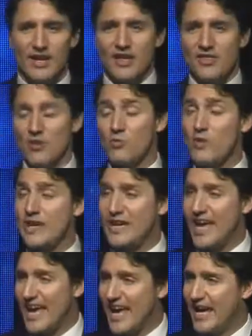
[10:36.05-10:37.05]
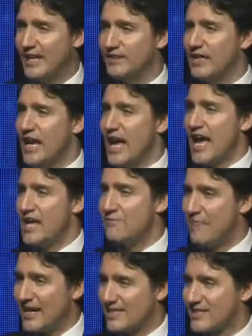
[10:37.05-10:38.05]
that we can and
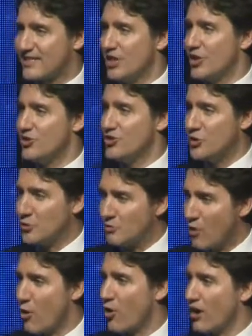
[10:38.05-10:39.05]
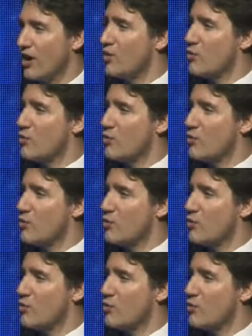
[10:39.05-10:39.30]
must do more.